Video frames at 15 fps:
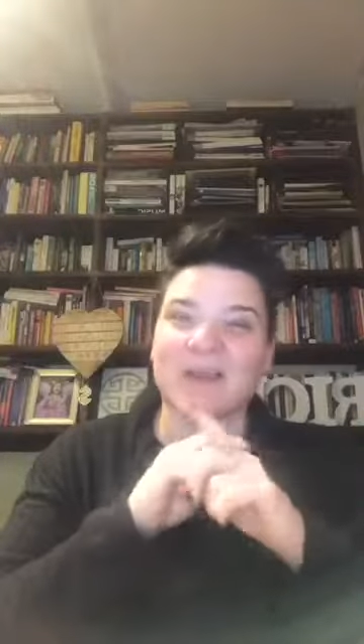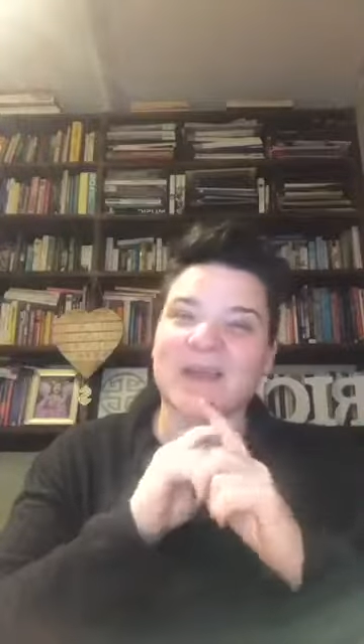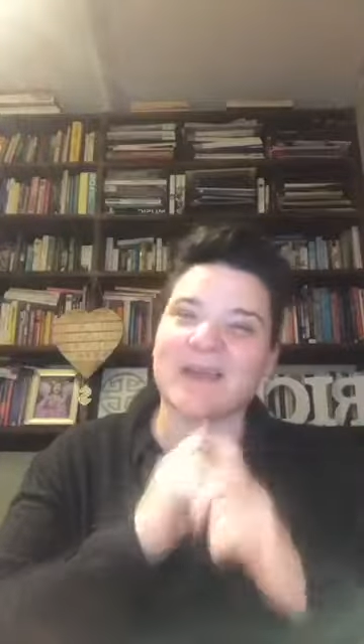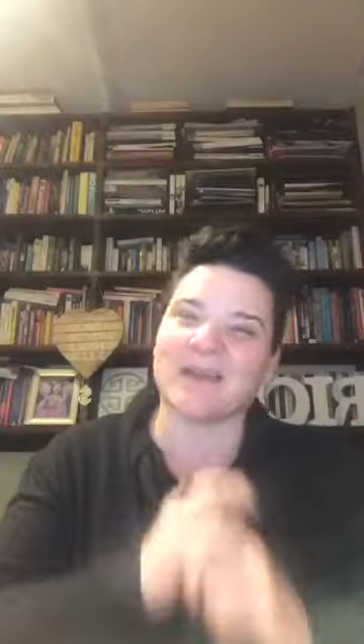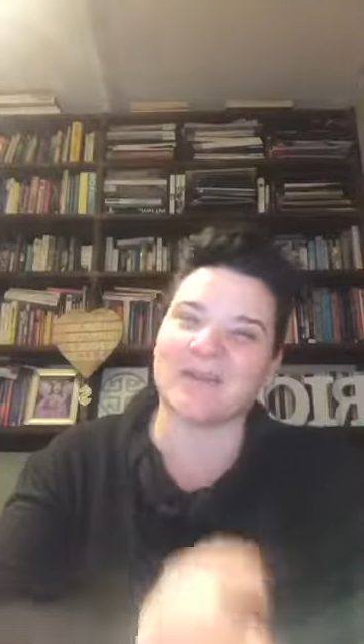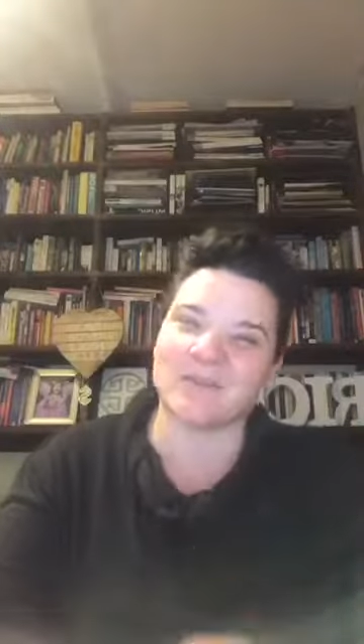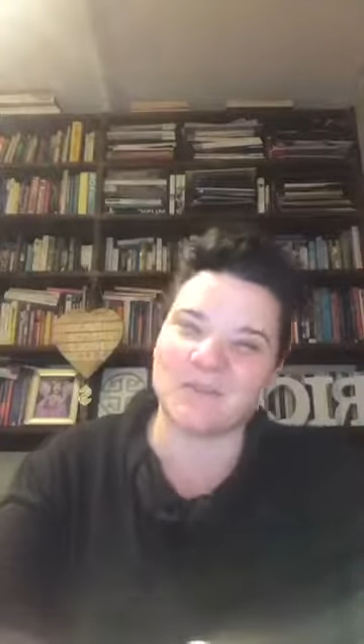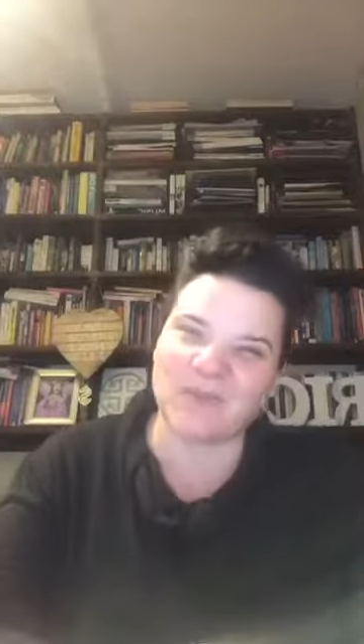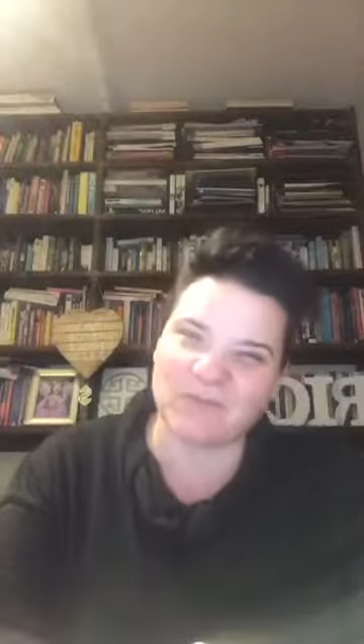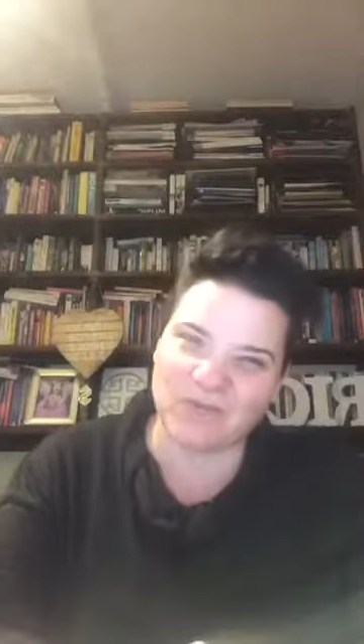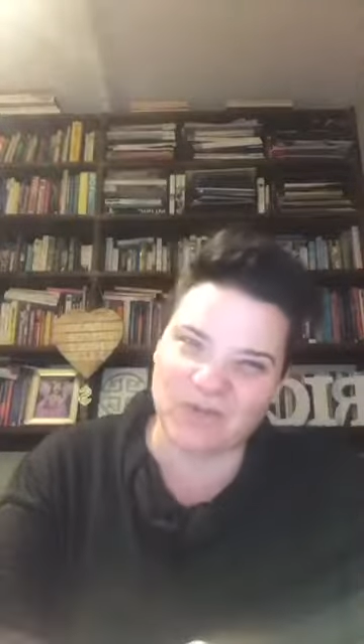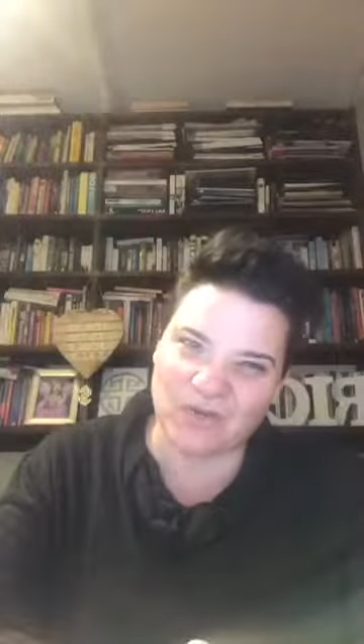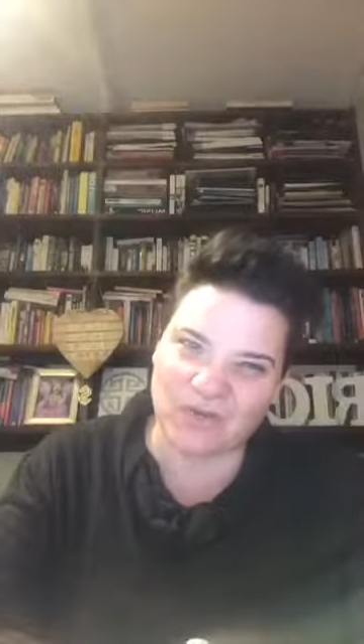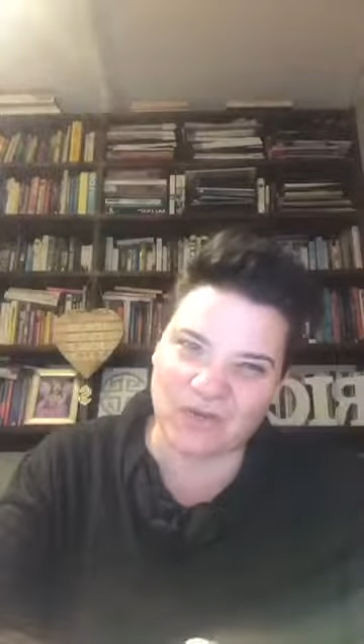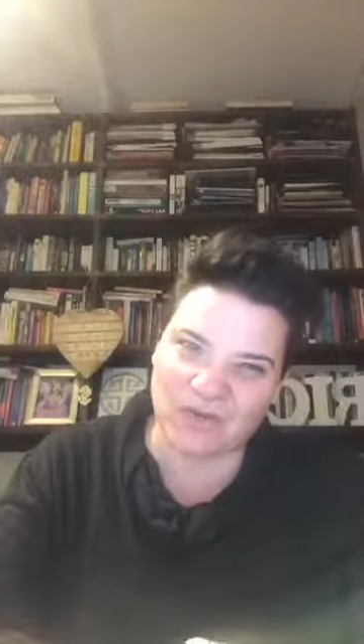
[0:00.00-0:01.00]
Okay, I haven't been
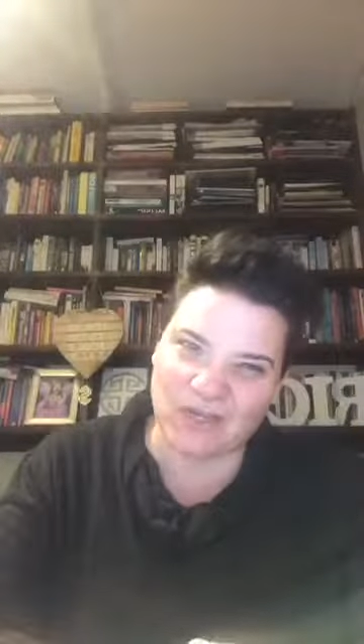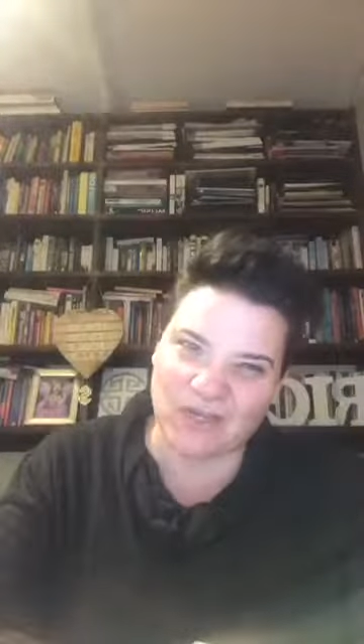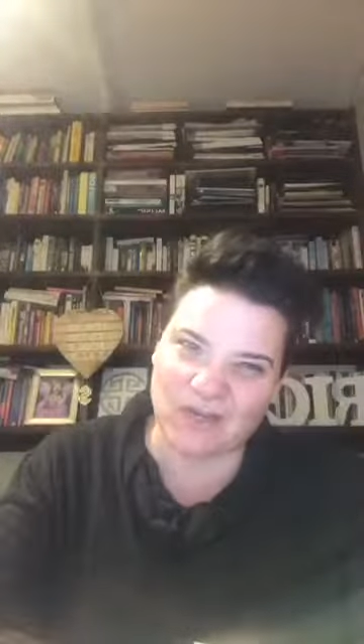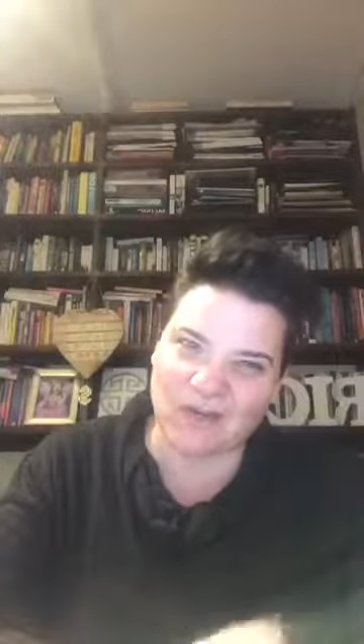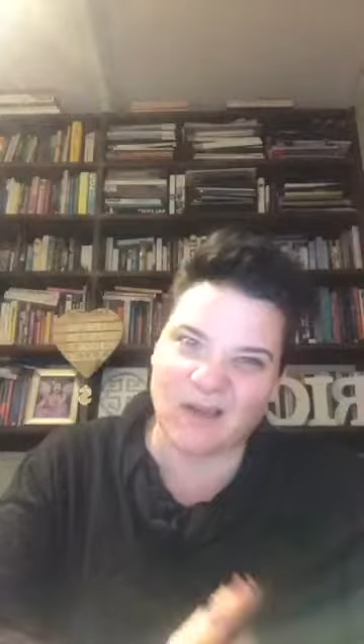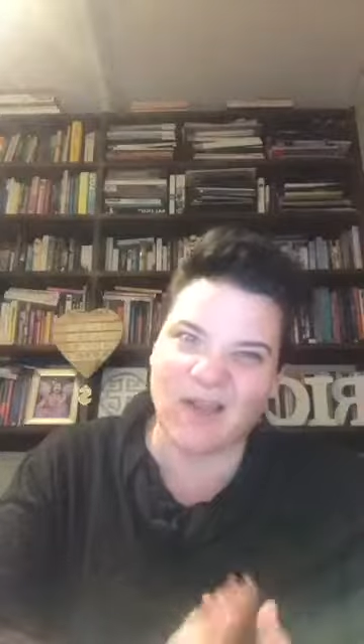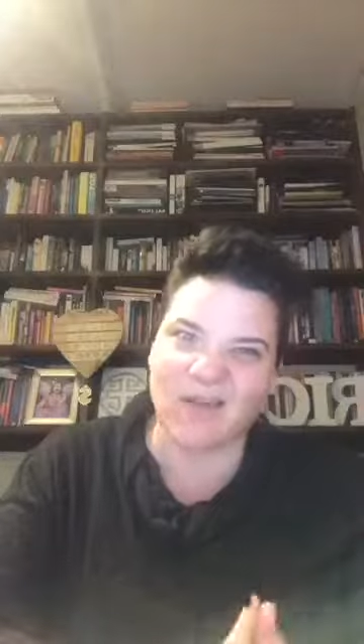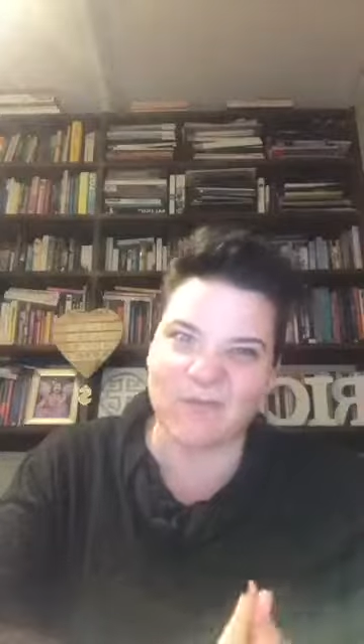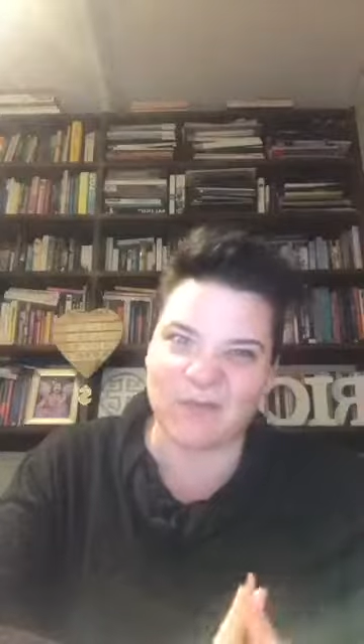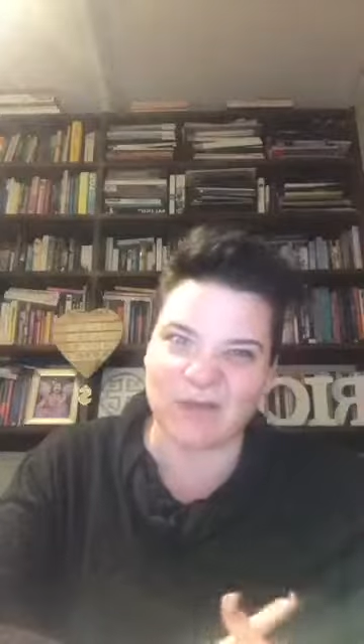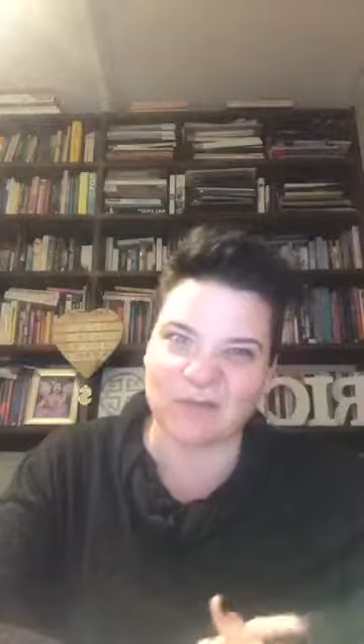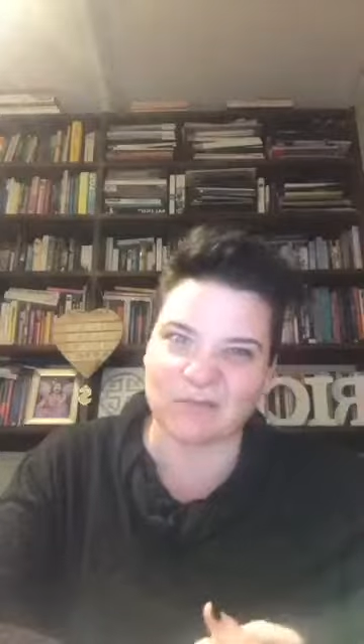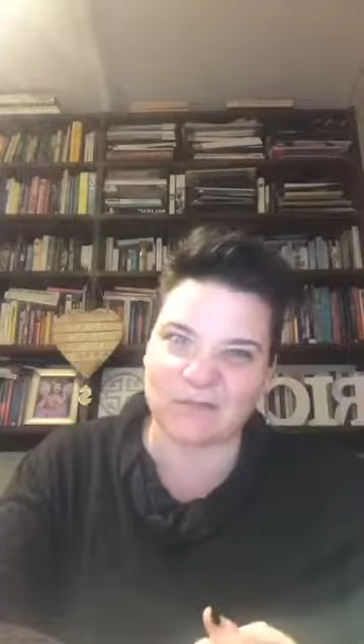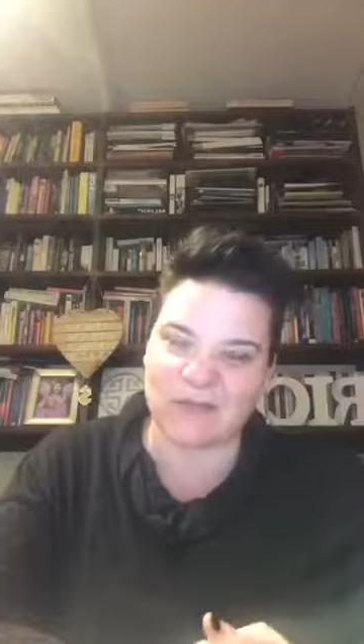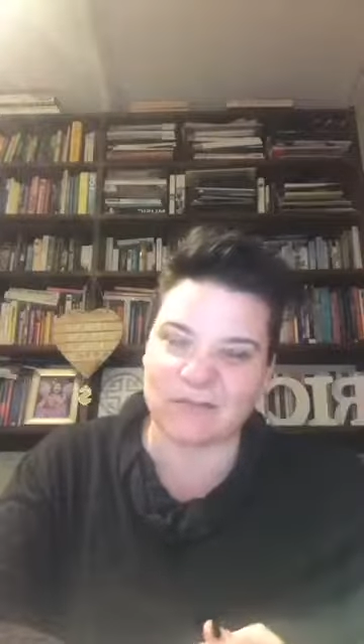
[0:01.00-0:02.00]
very good at that. I have
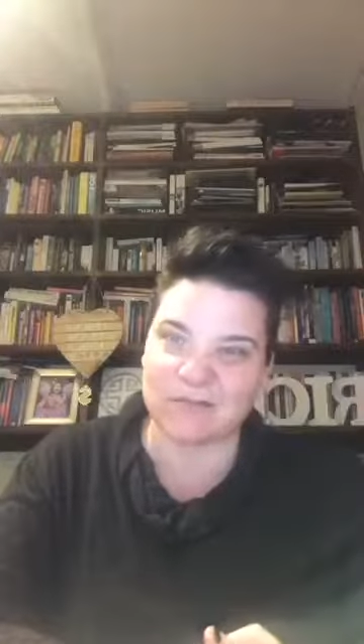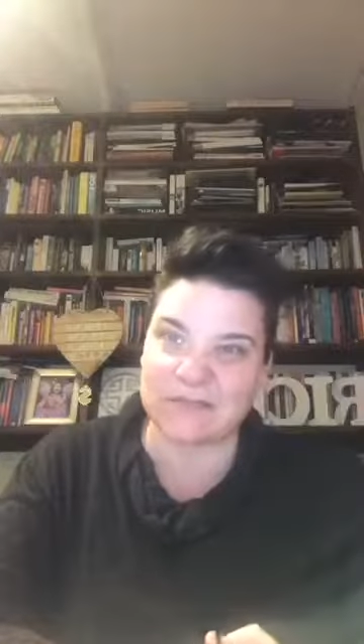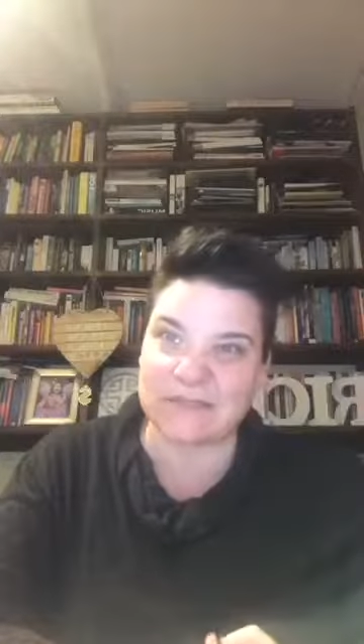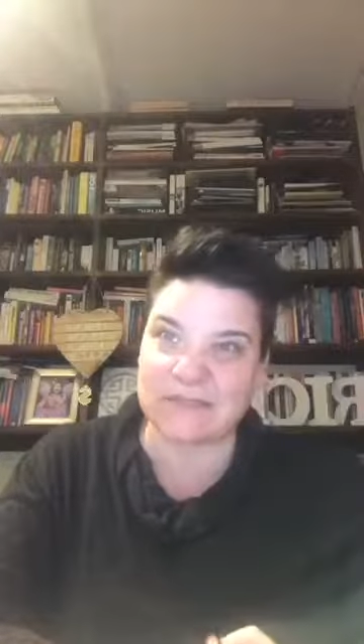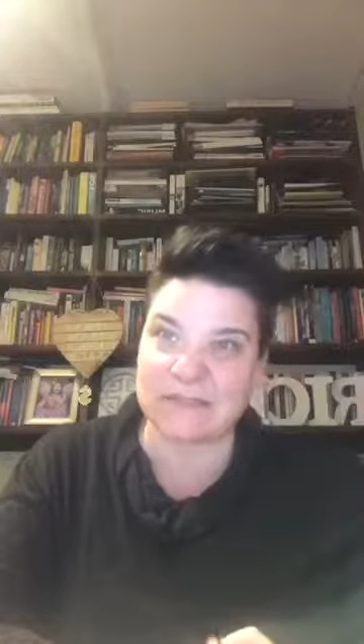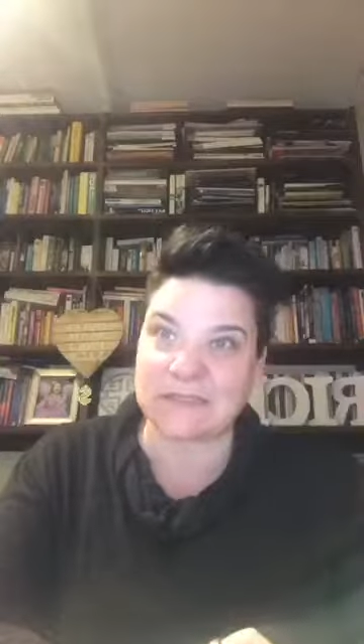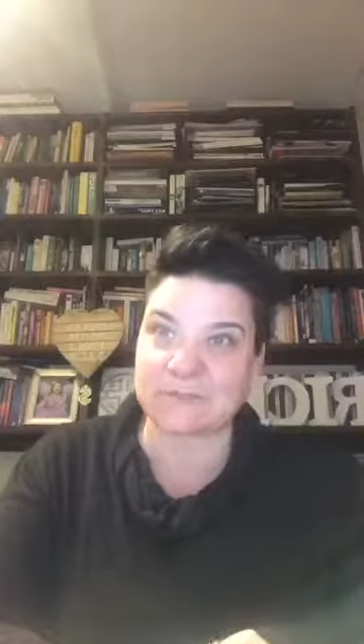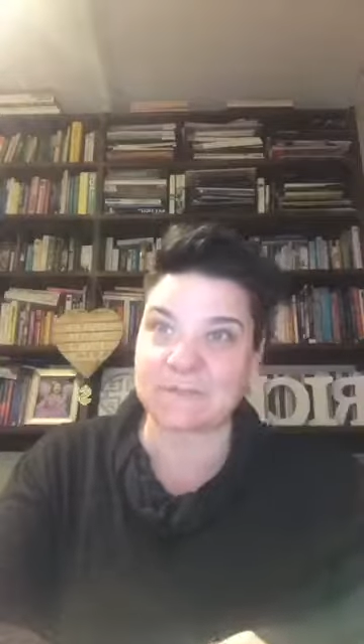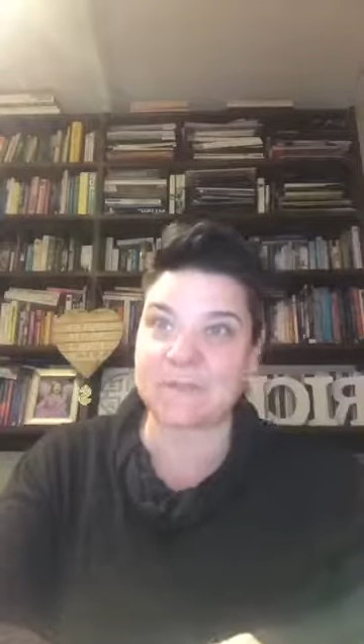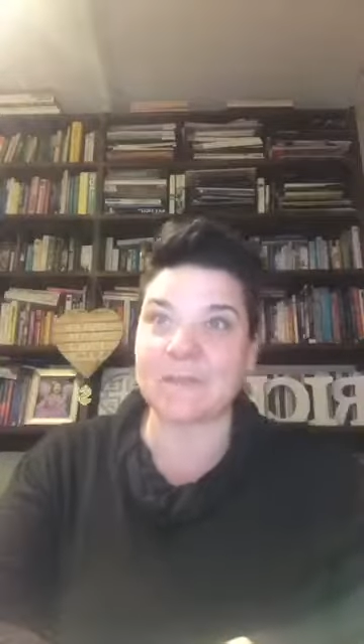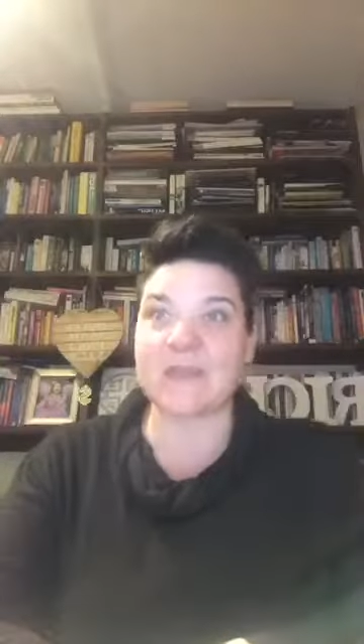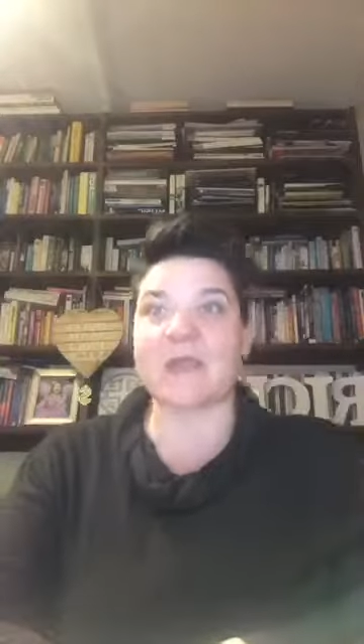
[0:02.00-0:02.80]
been Netflixing.